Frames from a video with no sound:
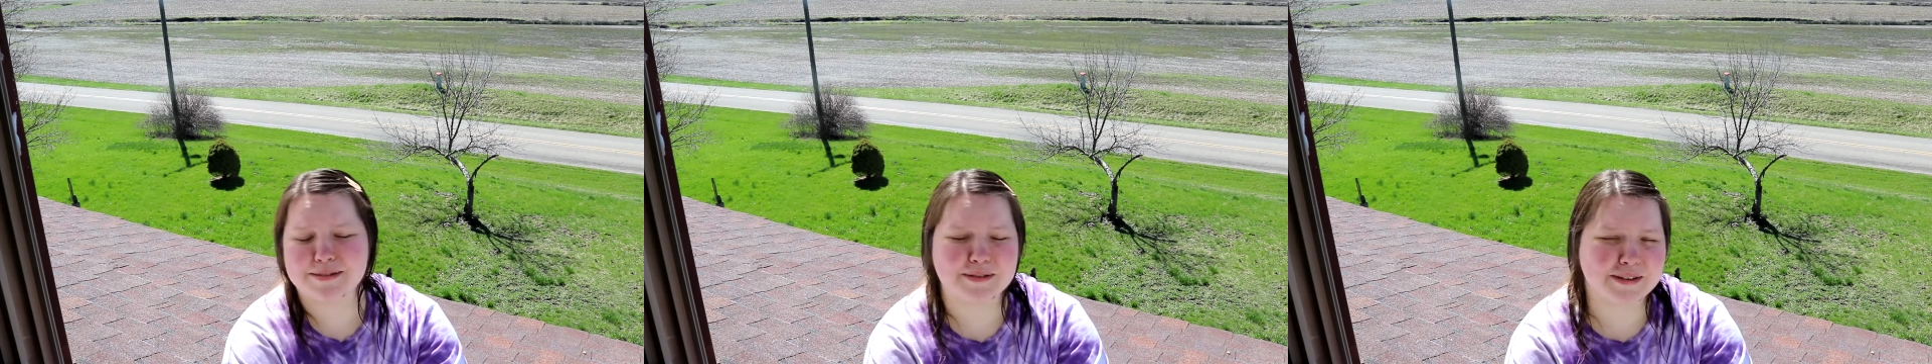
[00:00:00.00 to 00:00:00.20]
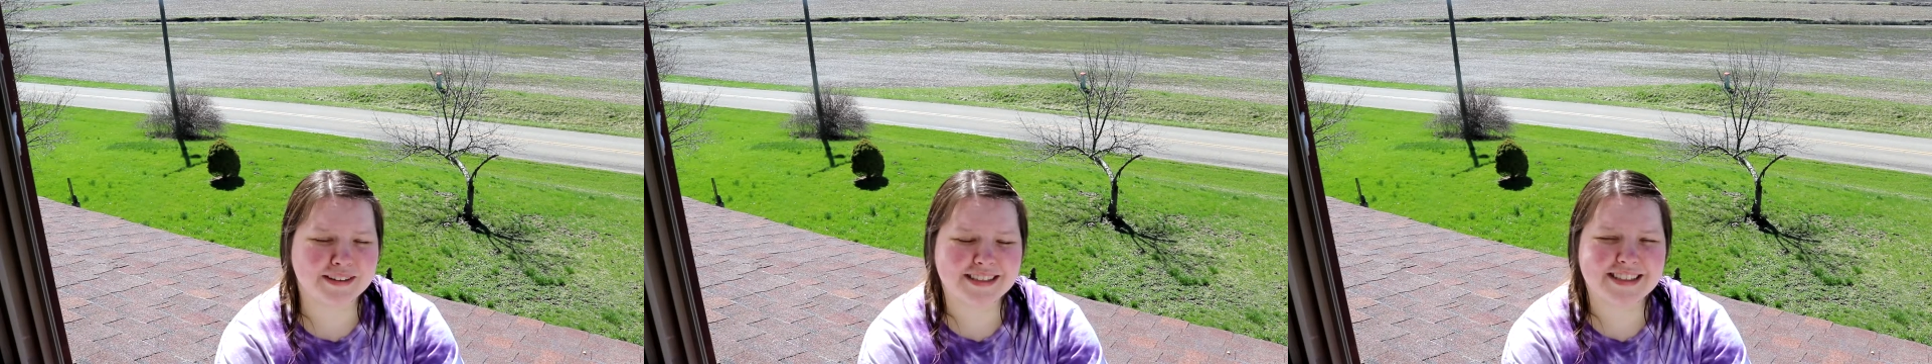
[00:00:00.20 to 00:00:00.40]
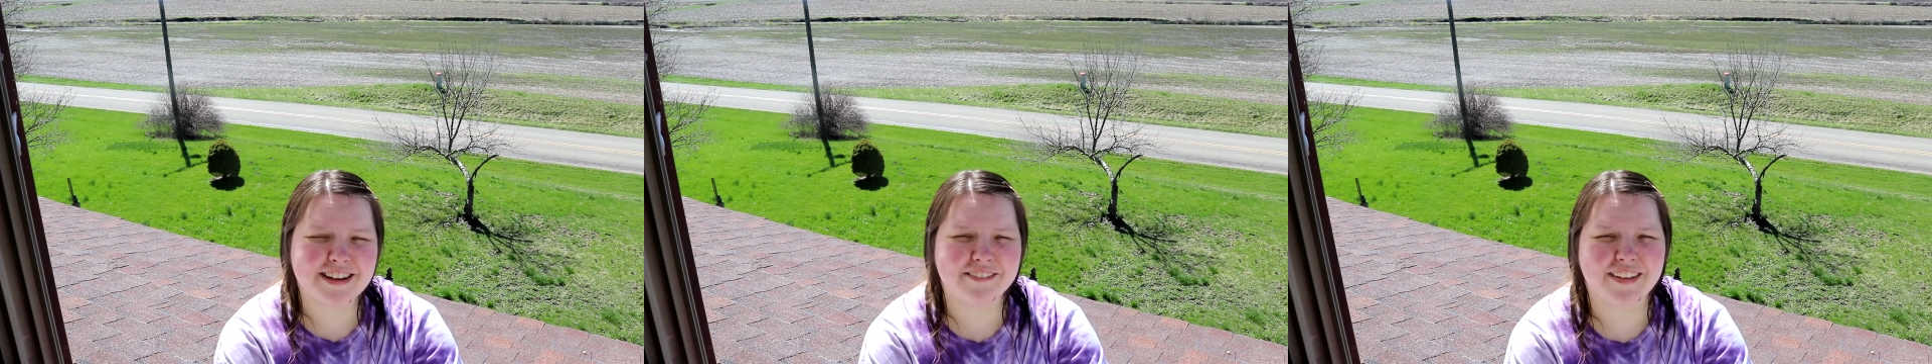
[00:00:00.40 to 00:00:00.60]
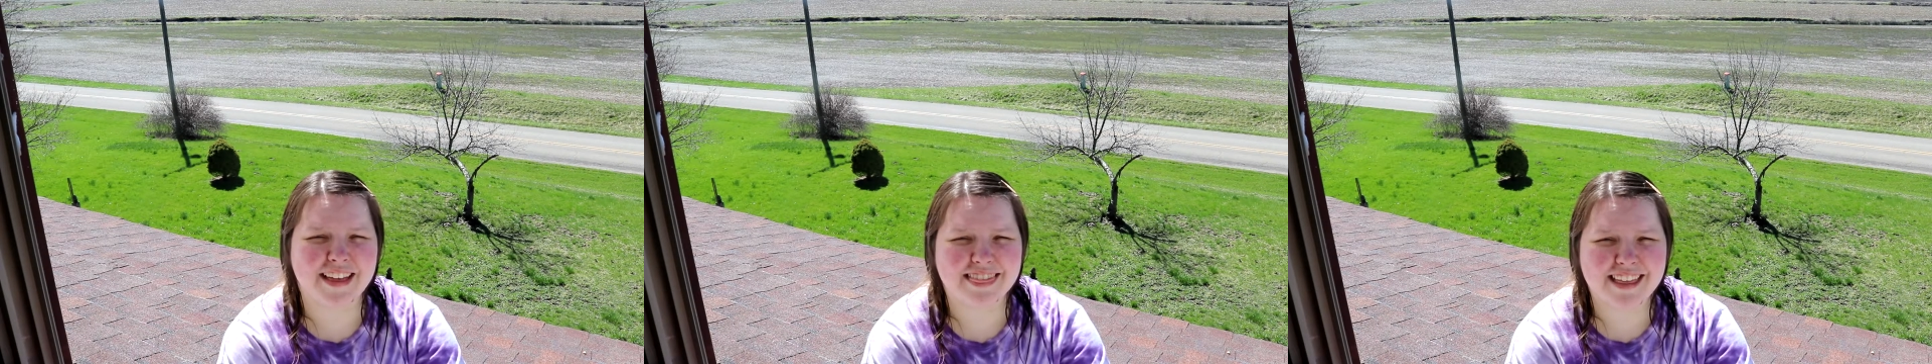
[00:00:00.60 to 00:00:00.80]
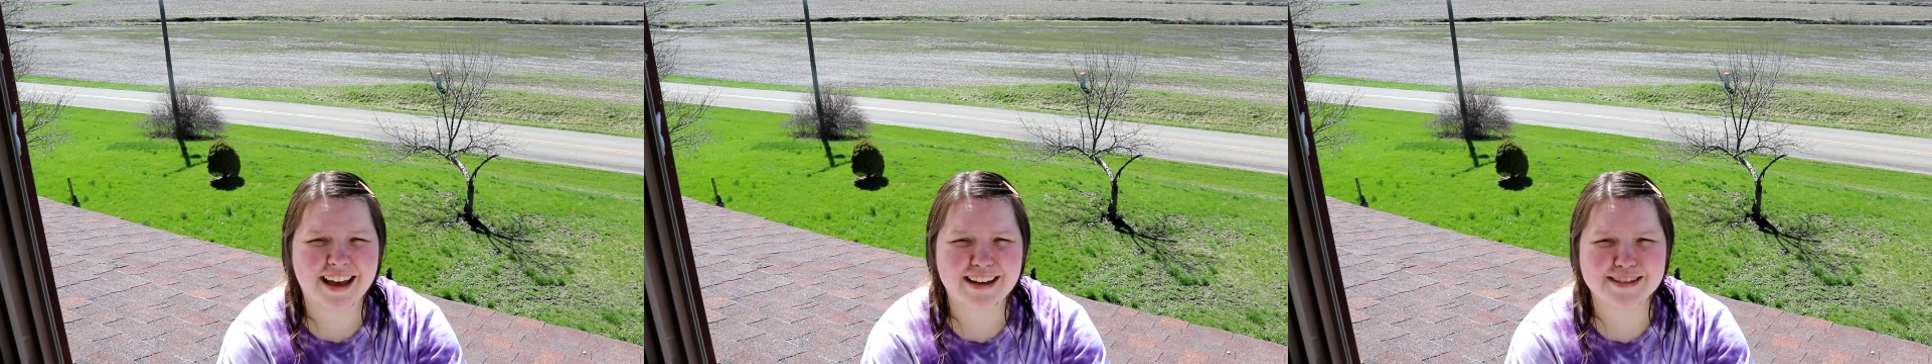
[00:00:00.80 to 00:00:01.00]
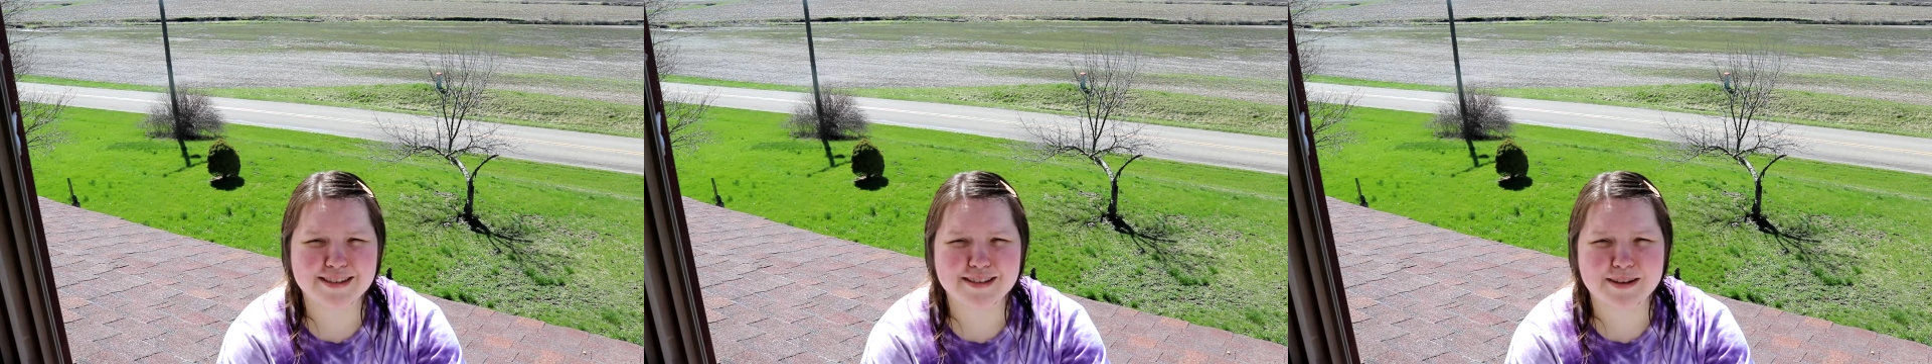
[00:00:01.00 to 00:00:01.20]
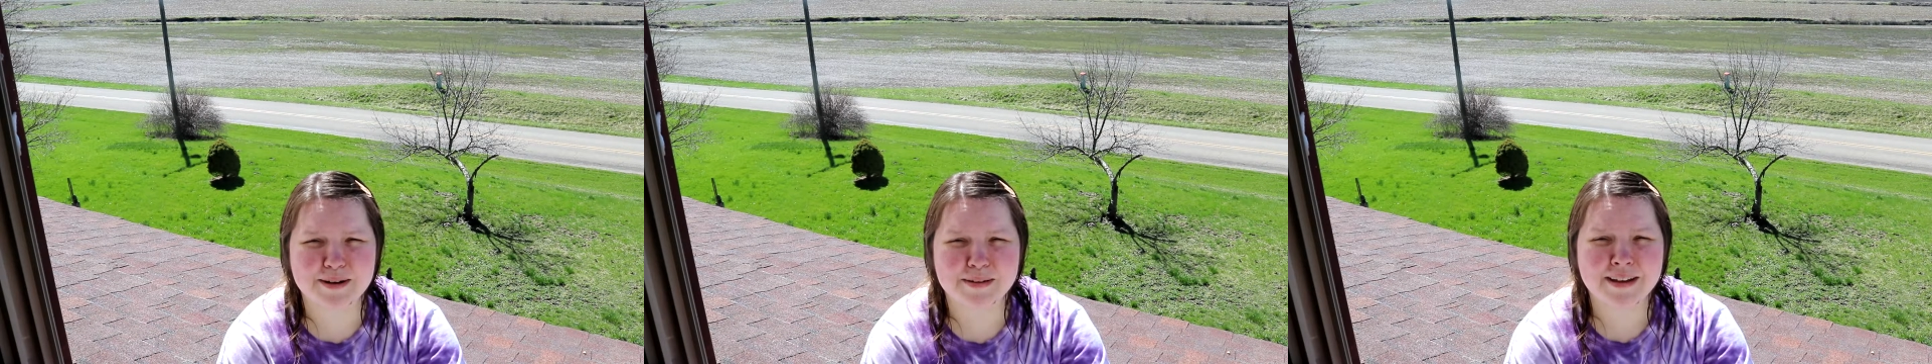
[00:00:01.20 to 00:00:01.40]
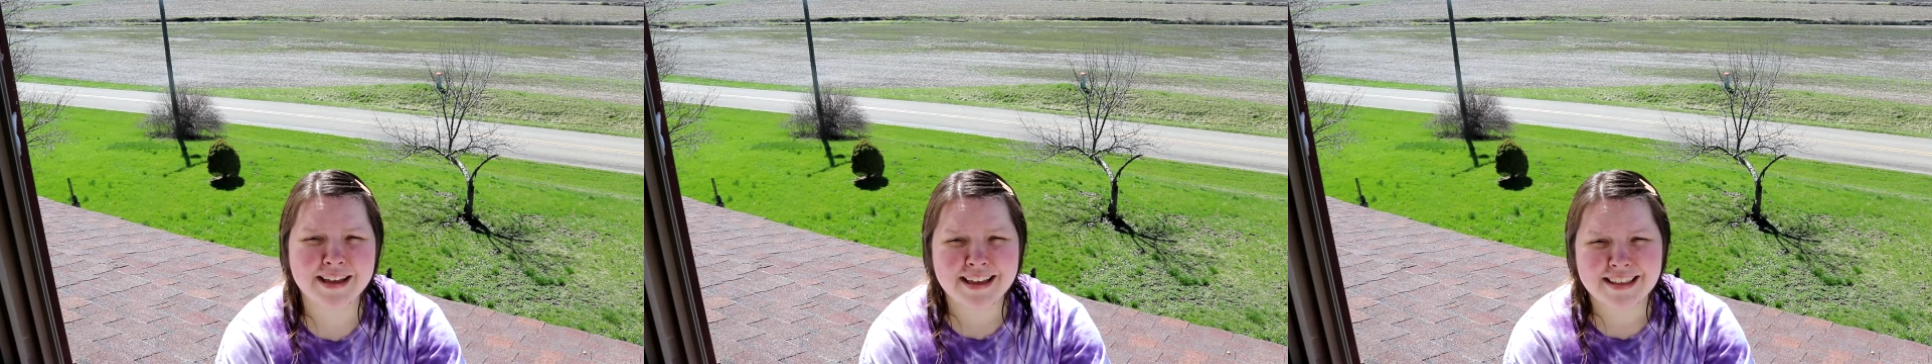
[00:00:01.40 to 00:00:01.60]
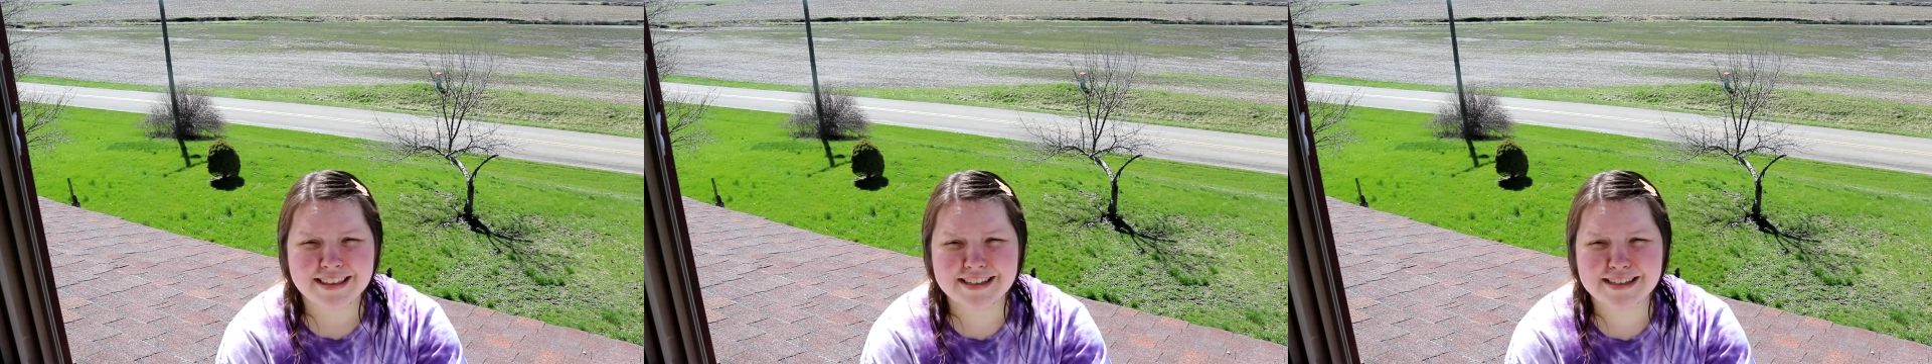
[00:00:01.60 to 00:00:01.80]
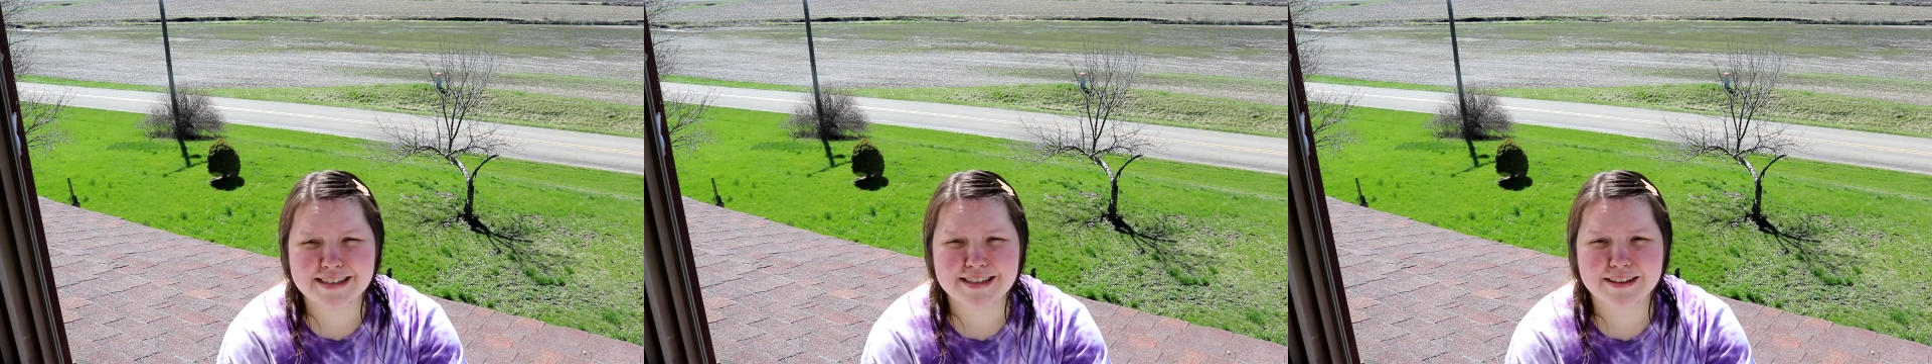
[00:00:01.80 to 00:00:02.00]
or stuff like that. So
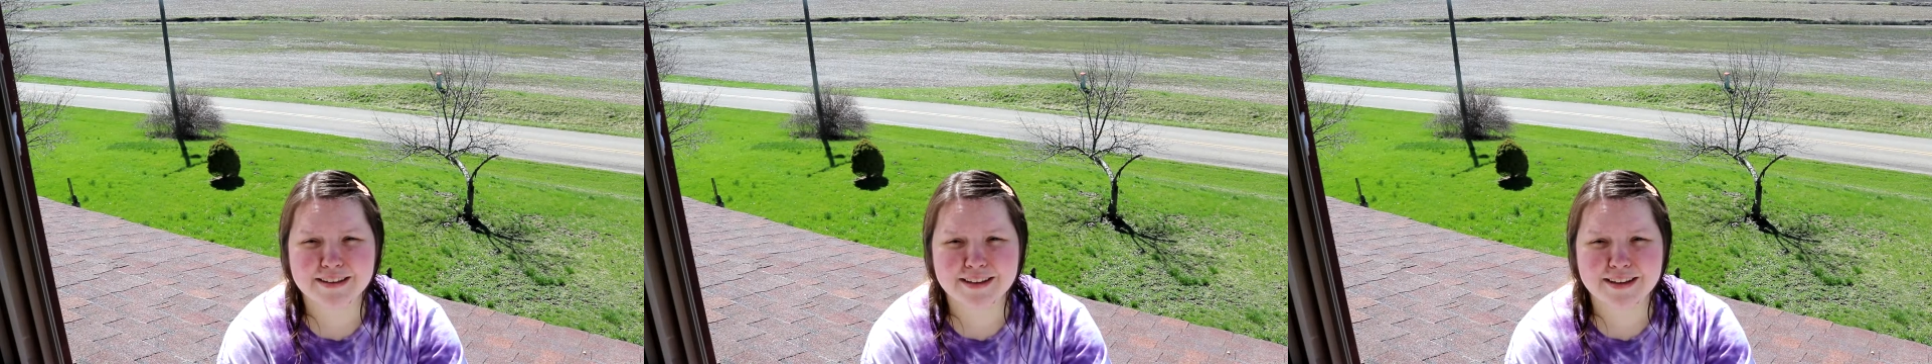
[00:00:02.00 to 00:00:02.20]
this is the